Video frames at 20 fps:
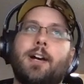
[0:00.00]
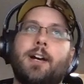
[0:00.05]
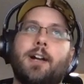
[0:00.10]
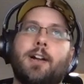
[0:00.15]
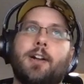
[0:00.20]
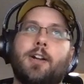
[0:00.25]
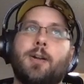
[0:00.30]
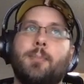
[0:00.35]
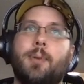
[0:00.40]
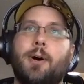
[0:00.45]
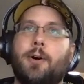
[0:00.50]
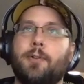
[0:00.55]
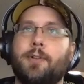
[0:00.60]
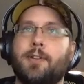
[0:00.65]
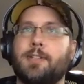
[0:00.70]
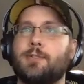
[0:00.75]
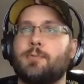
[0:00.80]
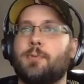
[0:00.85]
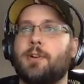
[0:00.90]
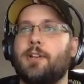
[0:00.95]

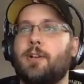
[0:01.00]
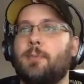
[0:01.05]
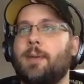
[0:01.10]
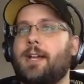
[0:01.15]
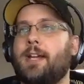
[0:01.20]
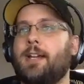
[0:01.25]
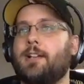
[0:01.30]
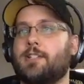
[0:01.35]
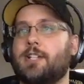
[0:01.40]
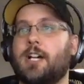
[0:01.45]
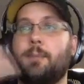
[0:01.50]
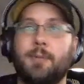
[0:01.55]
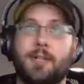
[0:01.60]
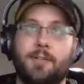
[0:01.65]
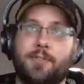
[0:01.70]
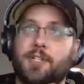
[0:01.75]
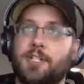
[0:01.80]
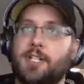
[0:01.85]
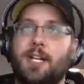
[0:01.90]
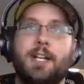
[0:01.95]
components where you're making a top
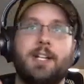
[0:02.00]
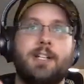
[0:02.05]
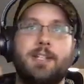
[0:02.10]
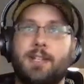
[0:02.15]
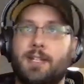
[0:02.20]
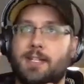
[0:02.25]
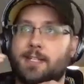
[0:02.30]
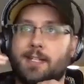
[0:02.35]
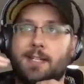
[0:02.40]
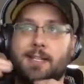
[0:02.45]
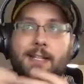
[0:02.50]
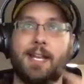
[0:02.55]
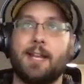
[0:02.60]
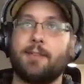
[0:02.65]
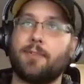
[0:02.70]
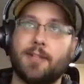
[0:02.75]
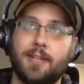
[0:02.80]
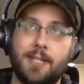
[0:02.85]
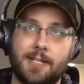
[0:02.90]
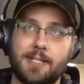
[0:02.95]
level change and then suddenly
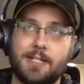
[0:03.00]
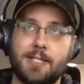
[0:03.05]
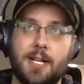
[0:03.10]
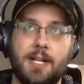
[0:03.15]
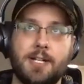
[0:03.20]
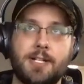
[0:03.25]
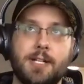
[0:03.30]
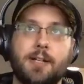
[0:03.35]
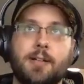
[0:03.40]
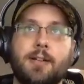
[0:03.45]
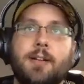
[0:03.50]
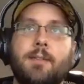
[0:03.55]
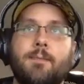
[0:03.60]
everything is changing.